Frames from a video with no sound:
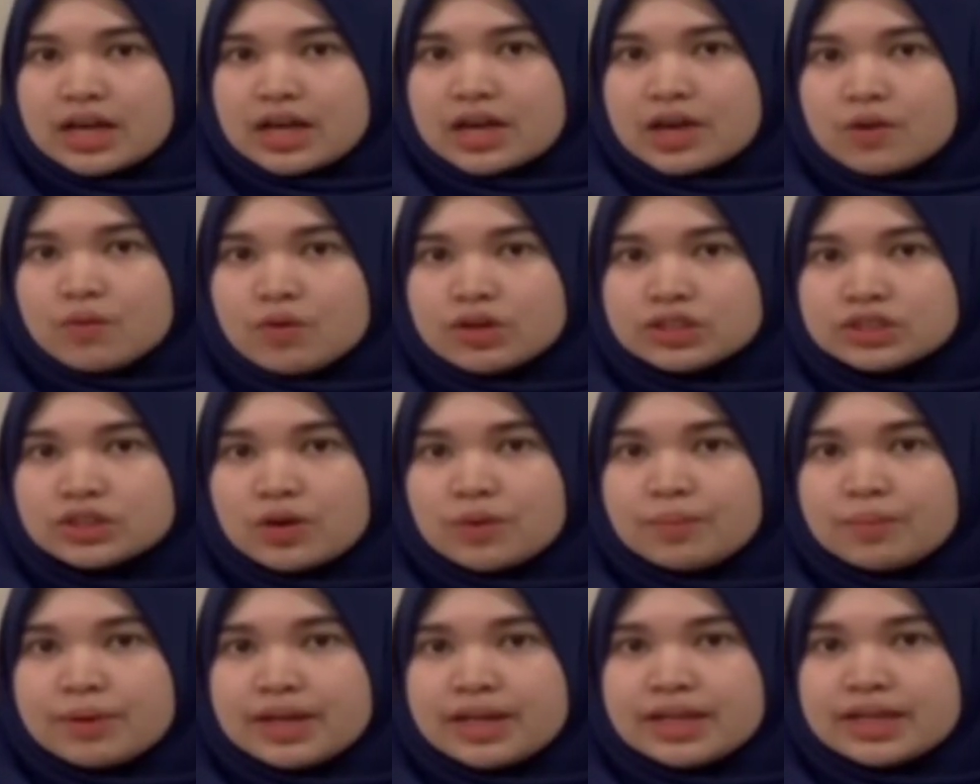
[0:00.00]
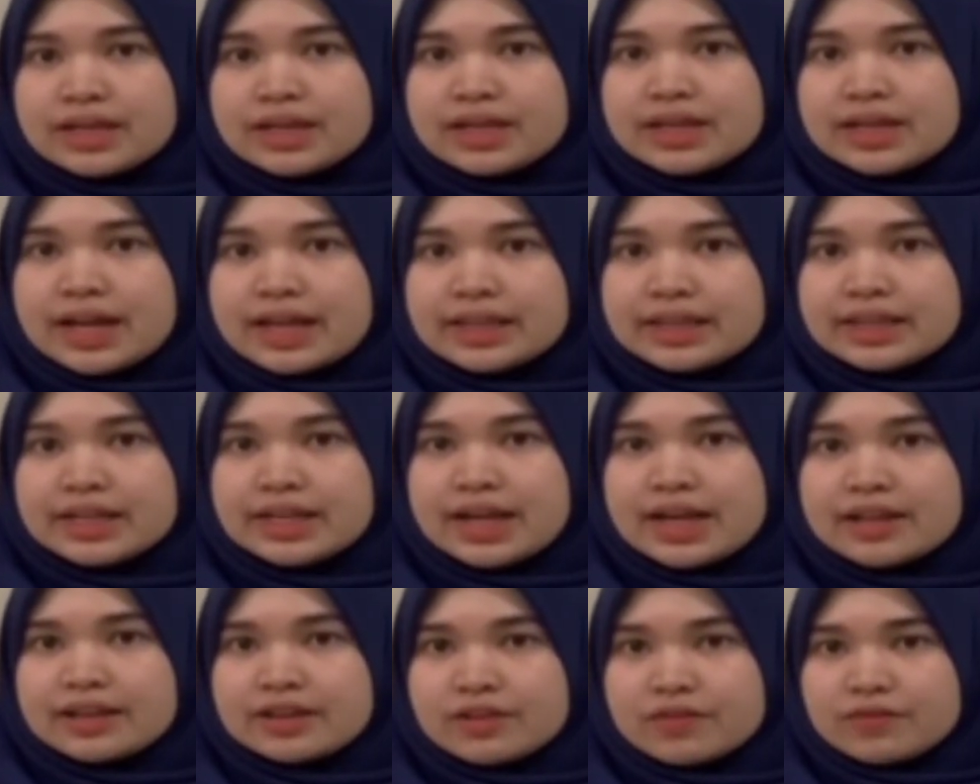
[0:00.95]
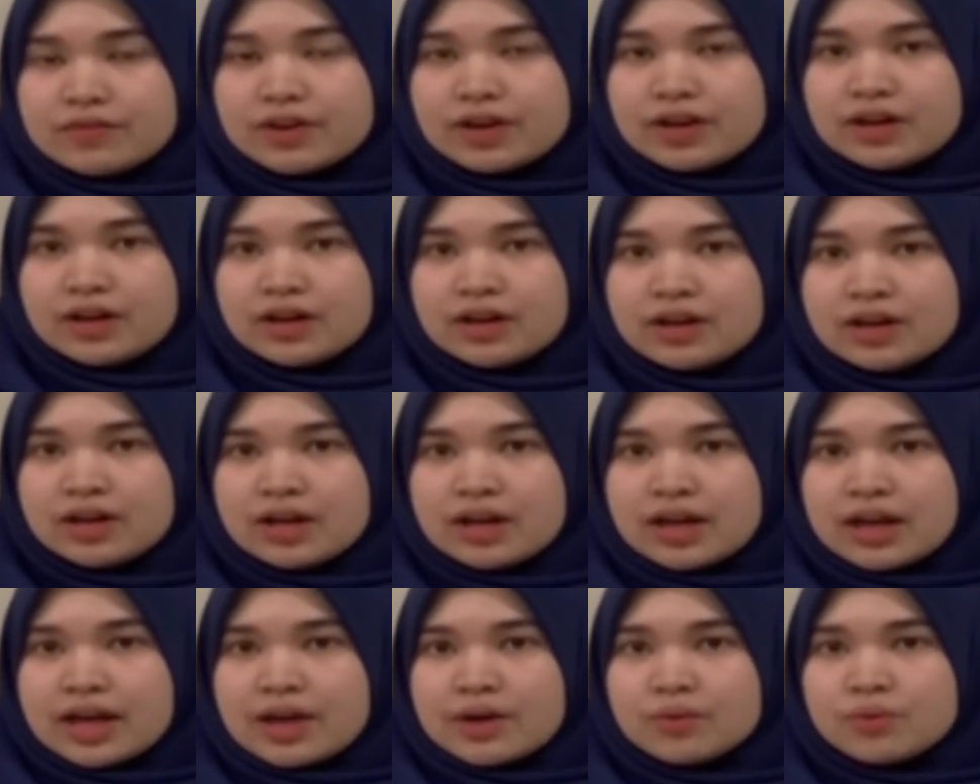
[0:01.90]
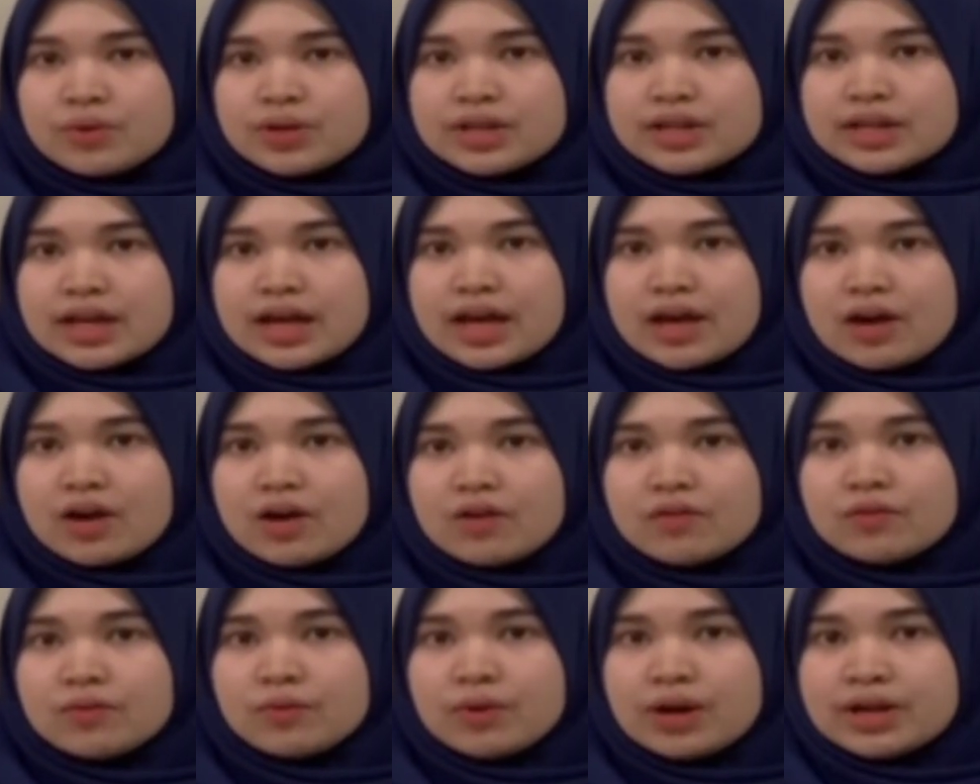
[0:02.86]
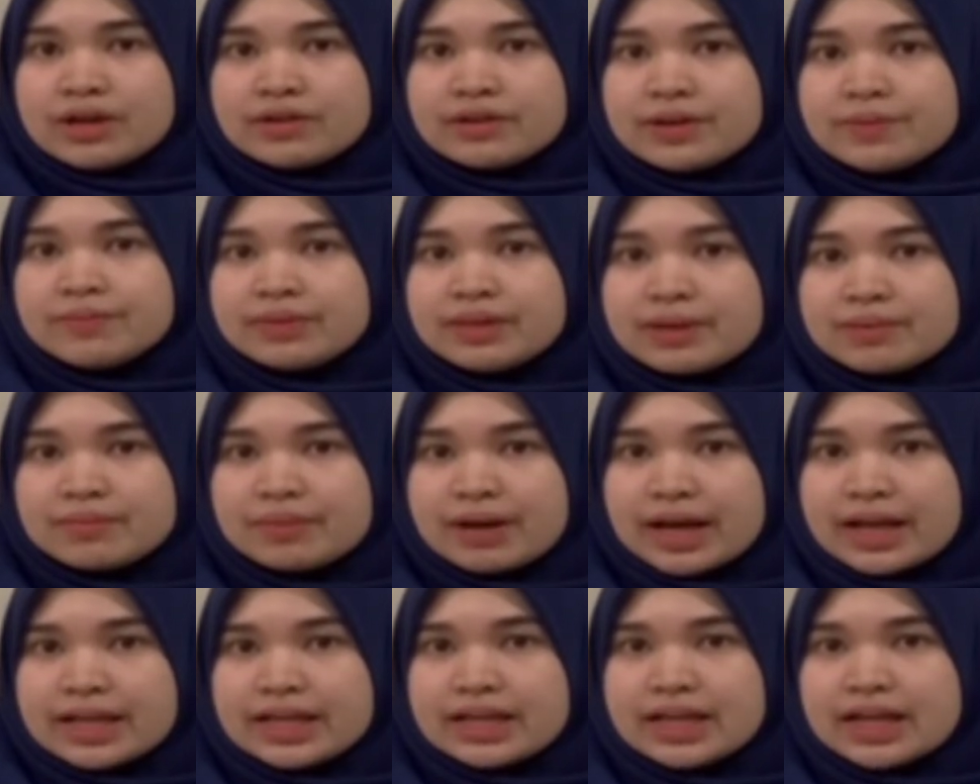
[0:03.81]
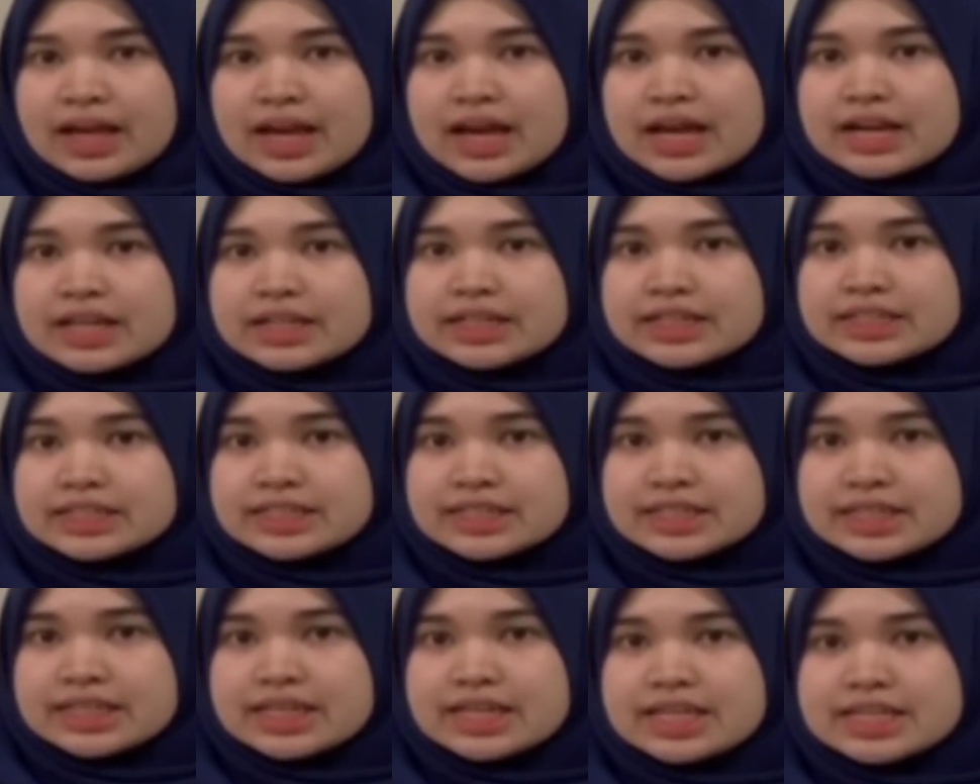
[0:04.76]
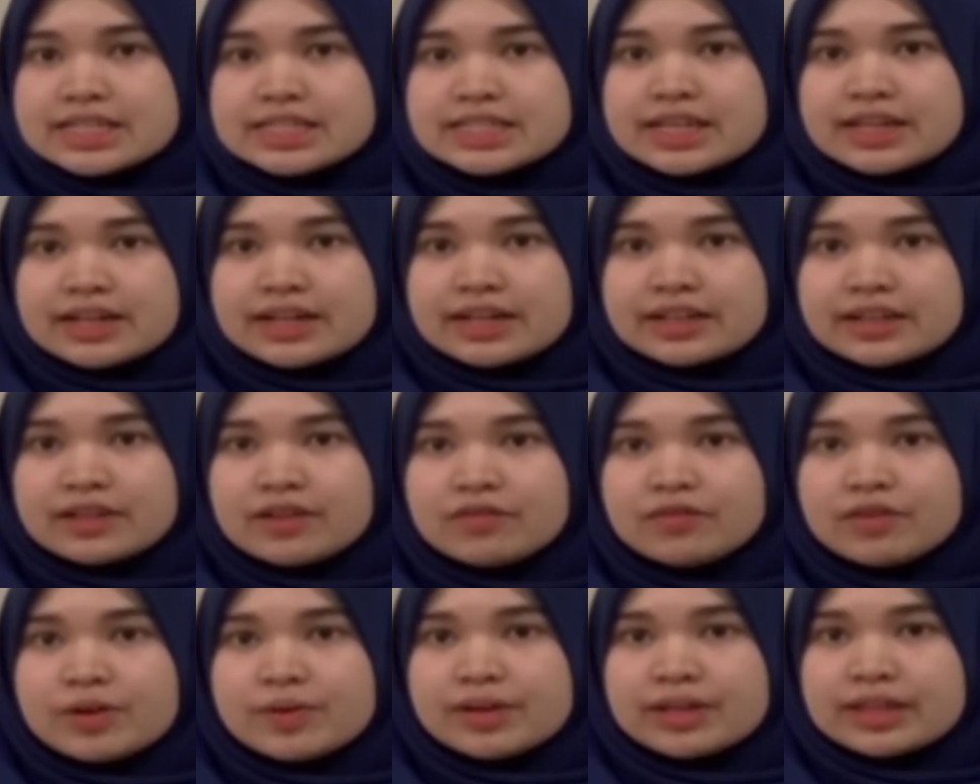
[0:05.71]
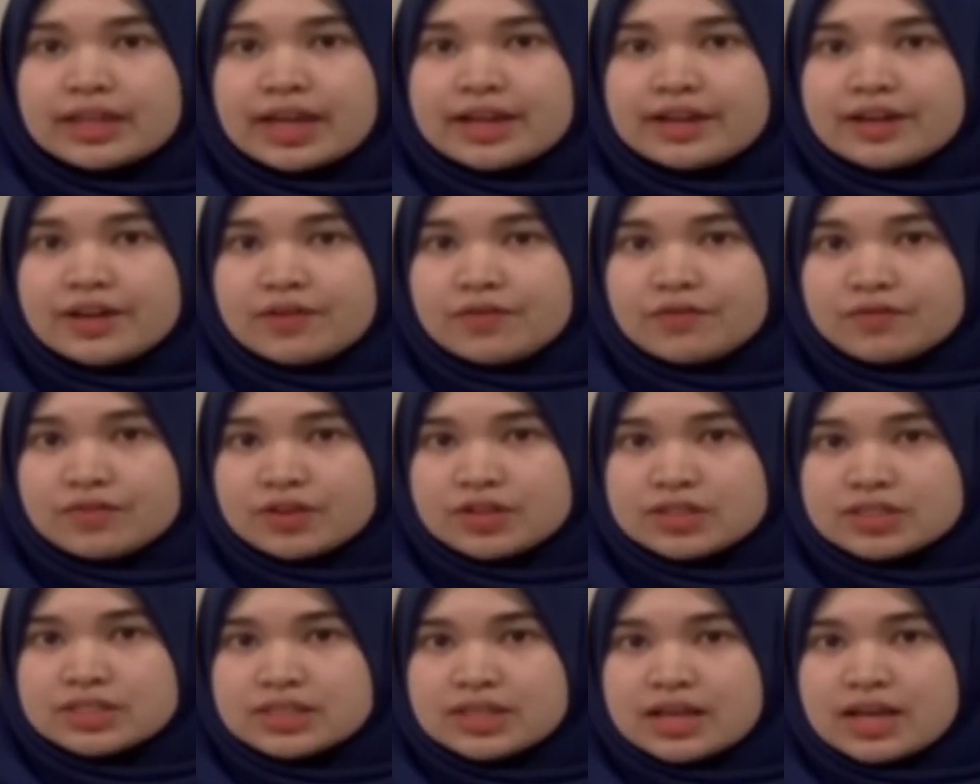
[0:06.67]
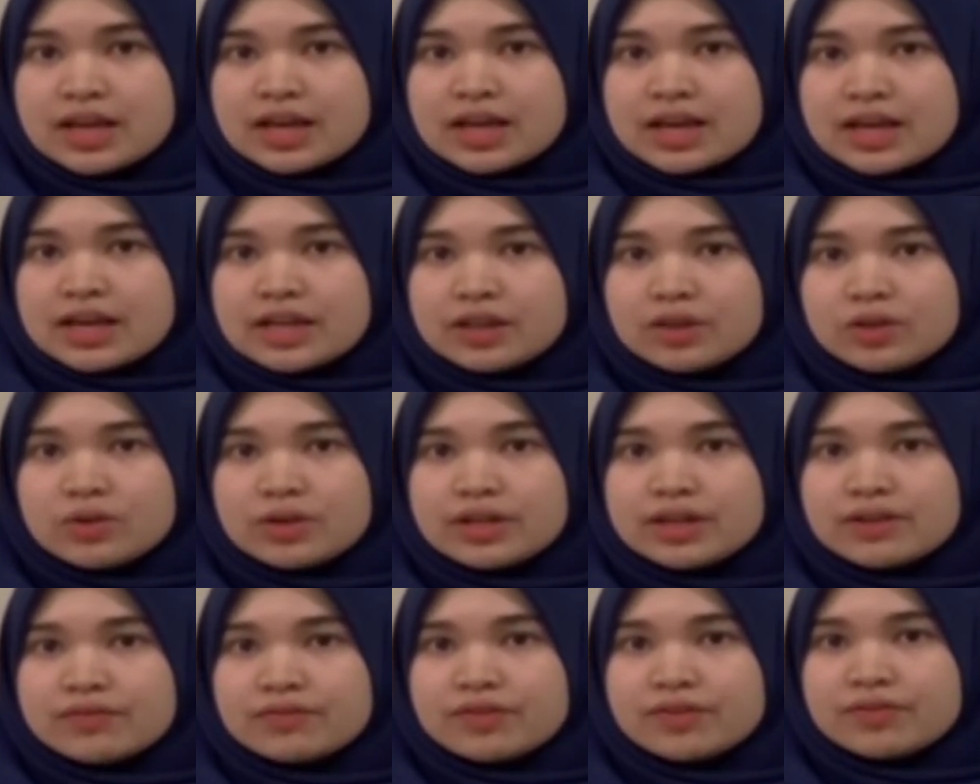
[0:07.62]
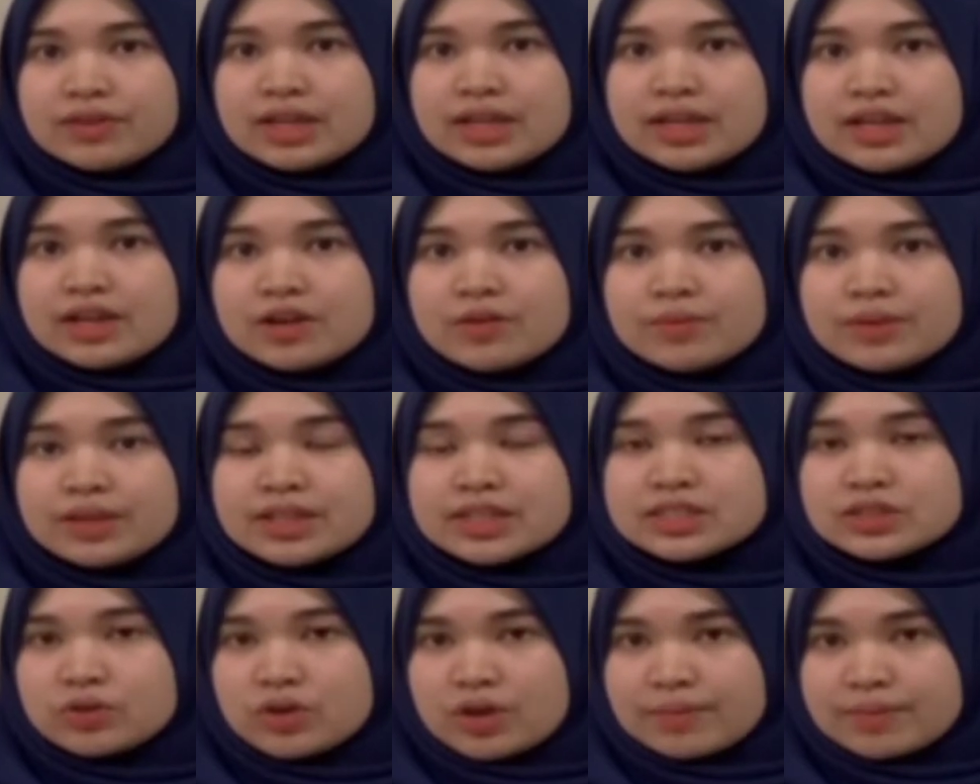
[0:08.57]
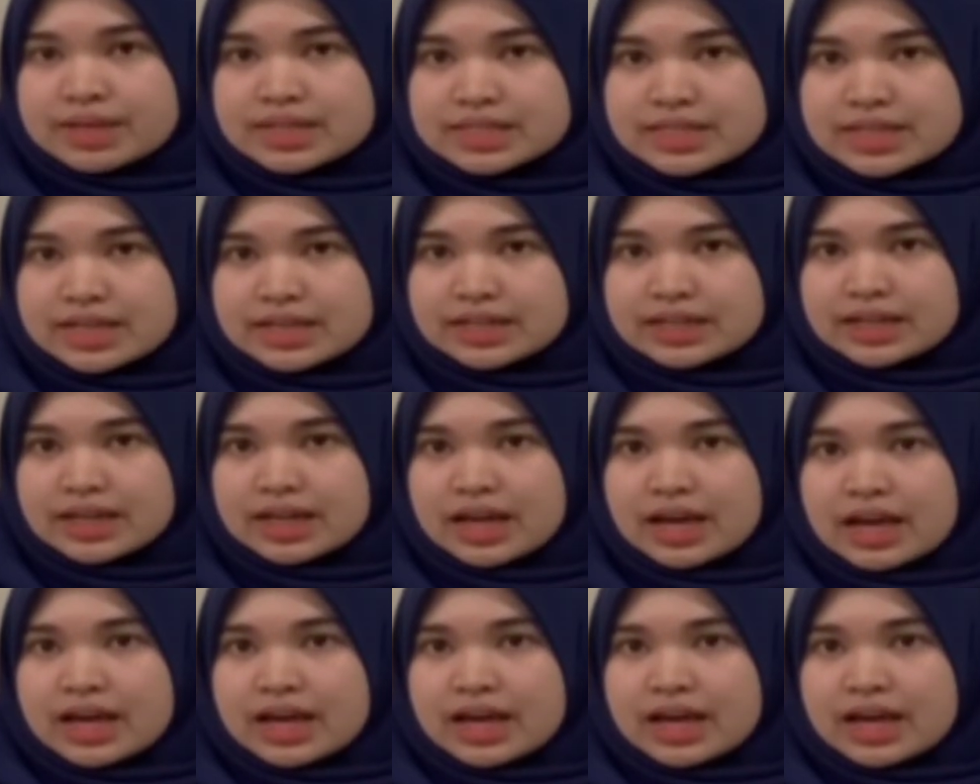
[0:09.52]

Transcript: It was opened in 1984 and with the help of one wind turbine, electricity is generated from the tidal inflows into the 50 km² basin.